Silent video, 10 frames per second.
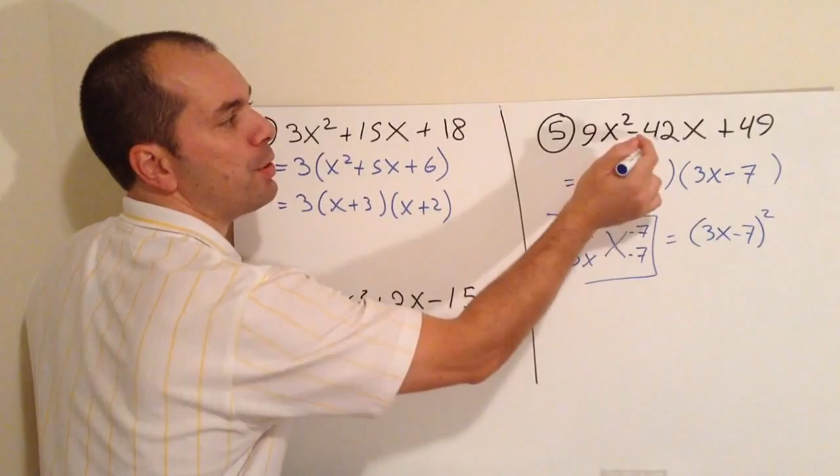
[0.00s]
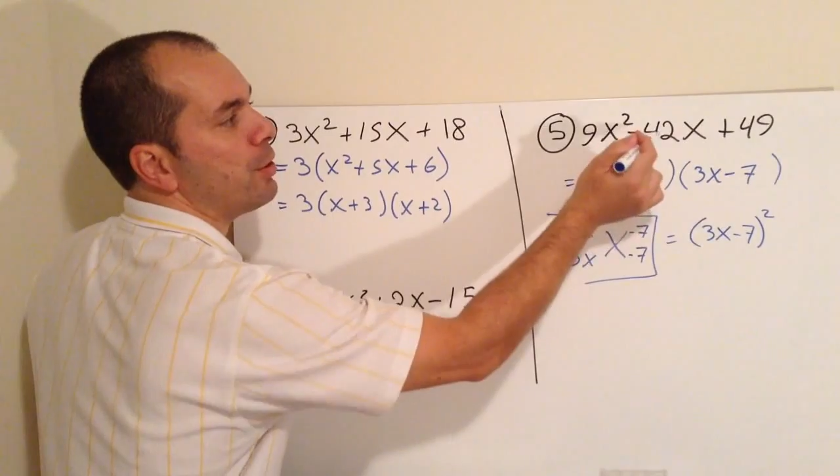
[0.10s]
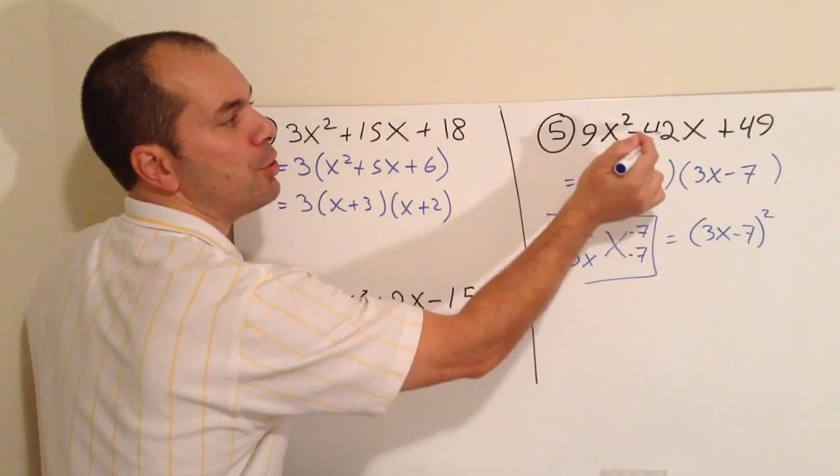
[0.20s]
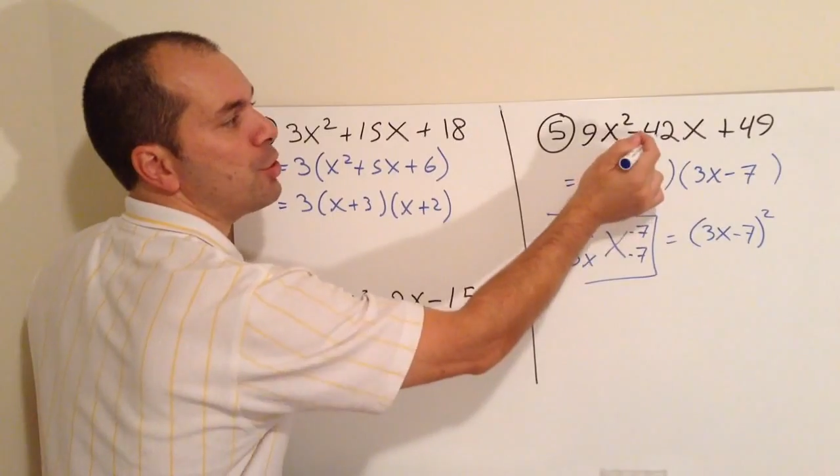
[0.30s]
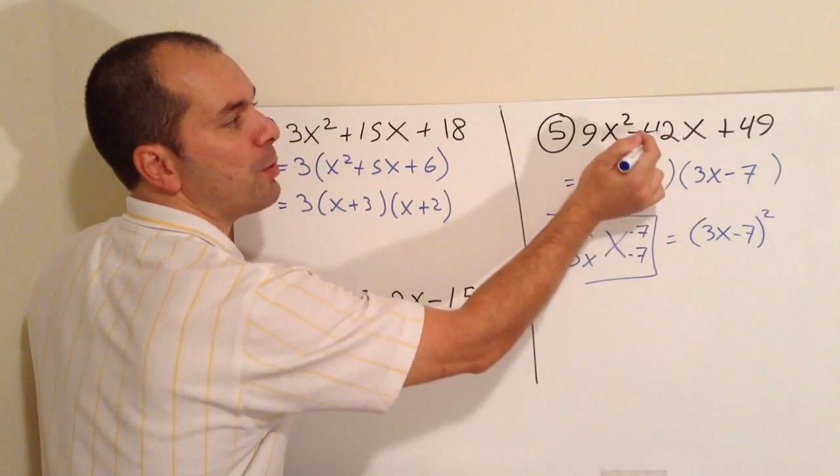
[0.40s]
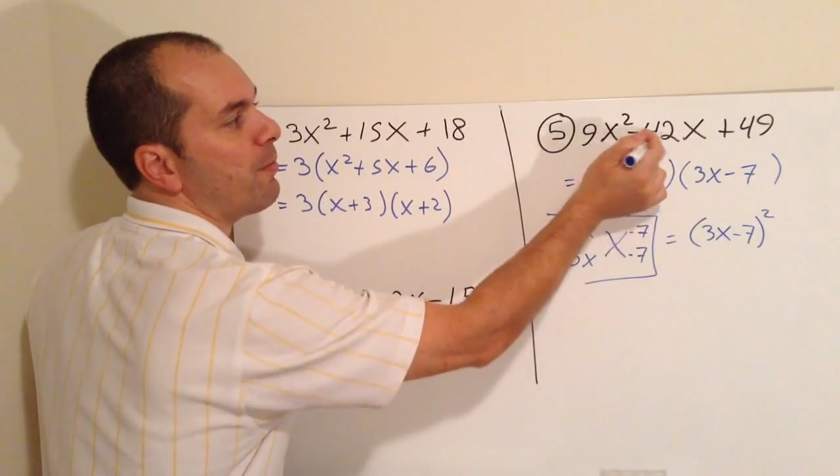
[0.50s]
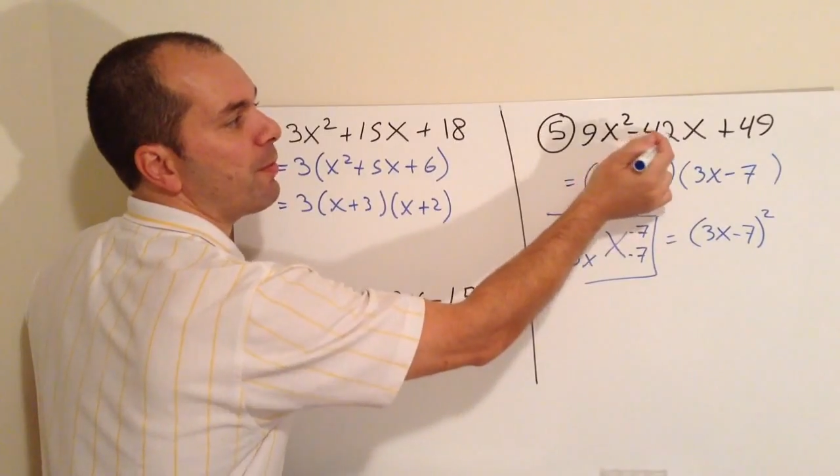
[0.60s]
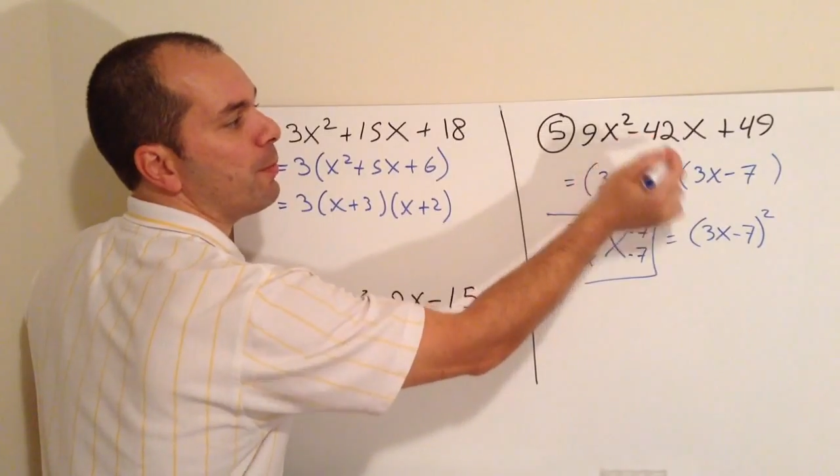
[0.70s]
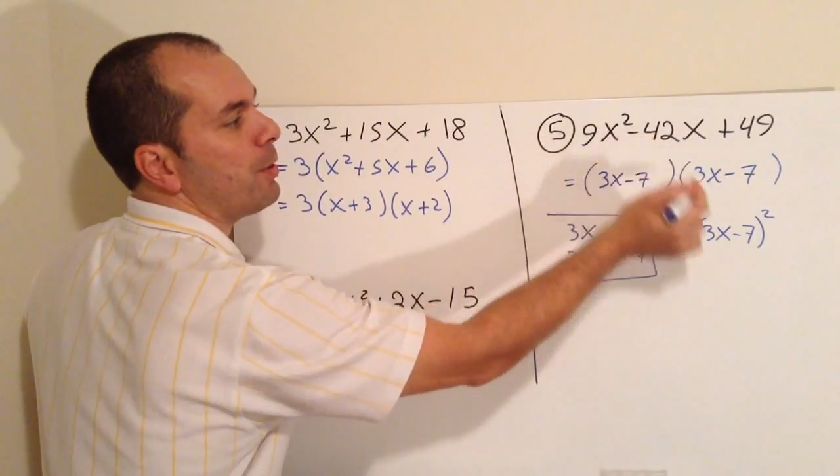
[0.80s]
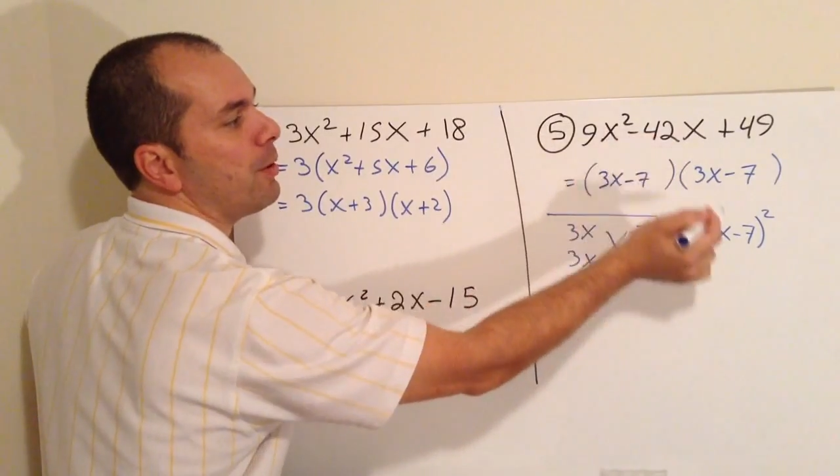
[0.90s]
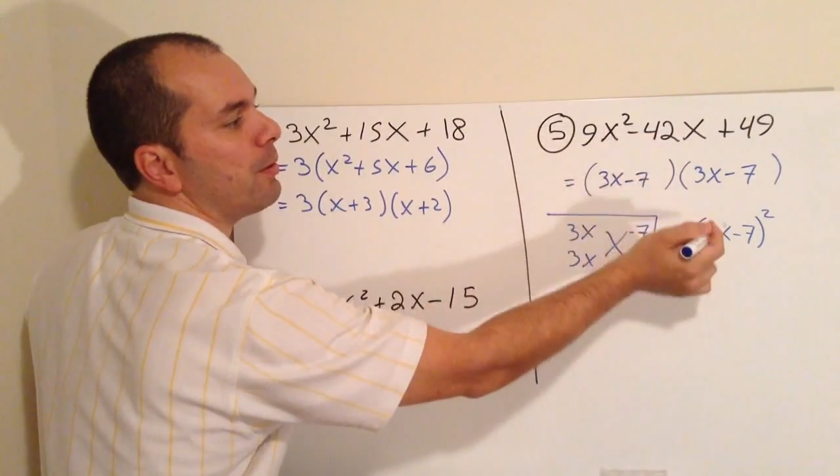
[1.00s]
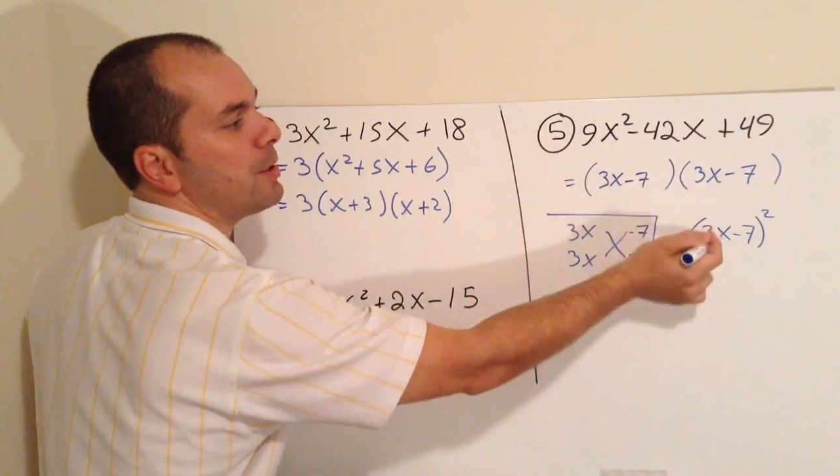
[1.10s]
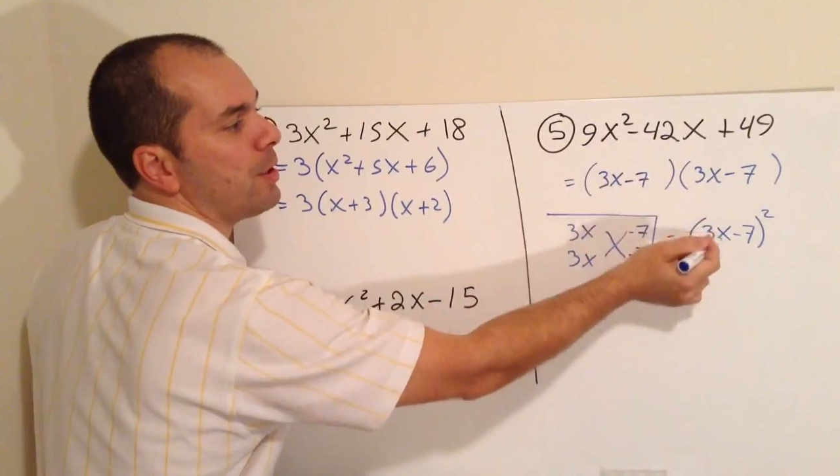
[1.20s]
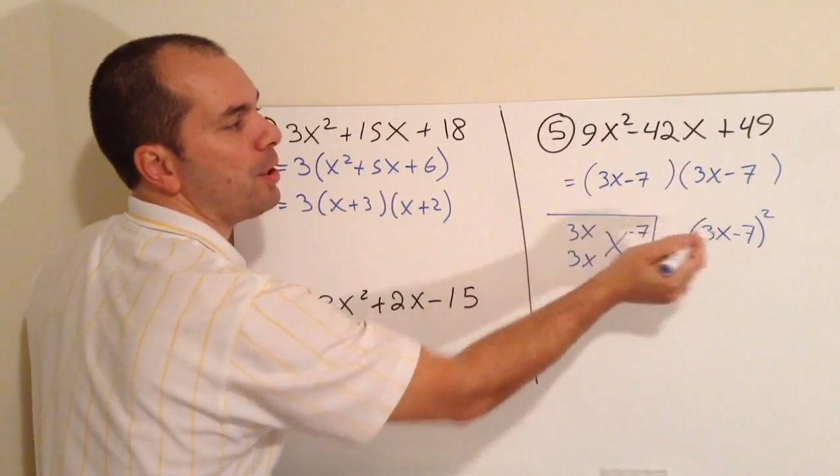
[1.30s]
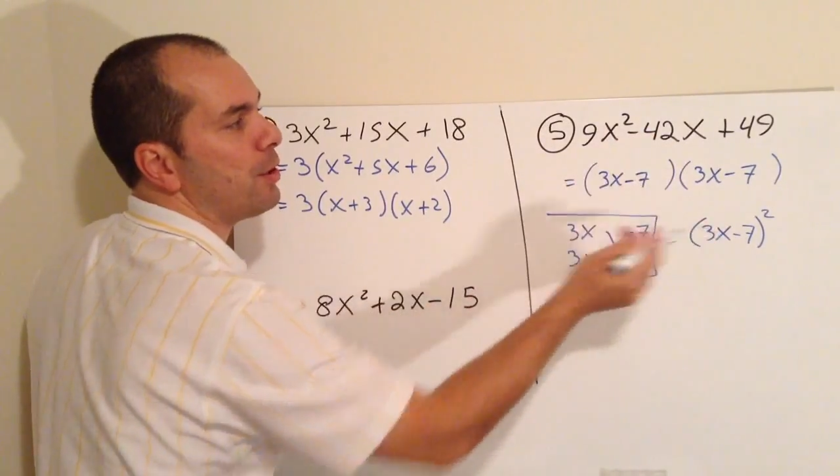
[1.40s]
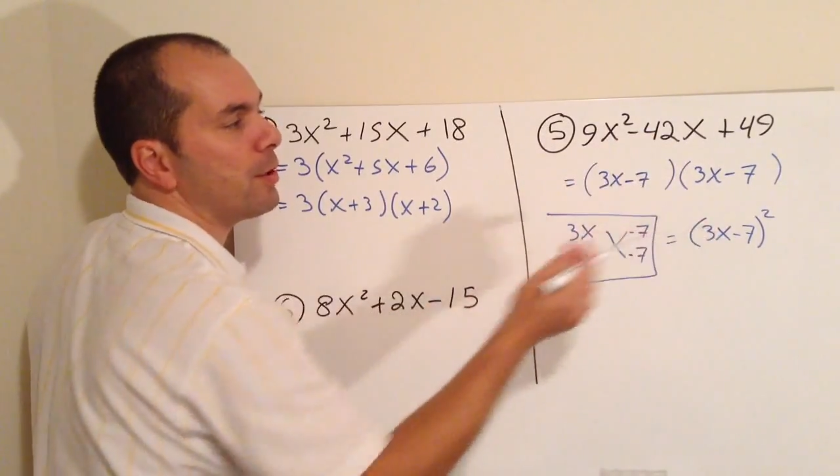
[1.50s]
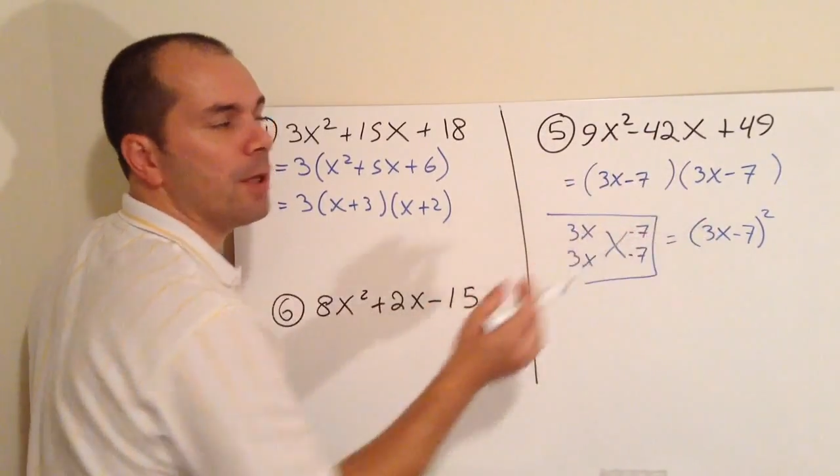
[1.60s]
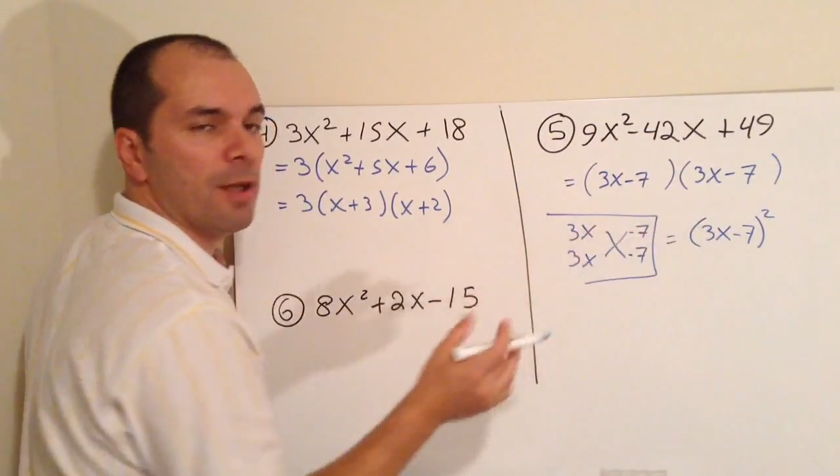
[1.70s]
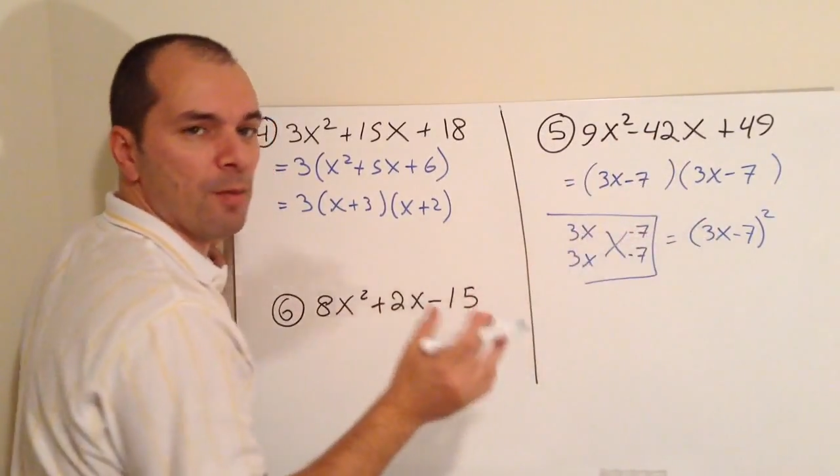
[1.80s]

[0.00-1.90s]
you can jump from here to here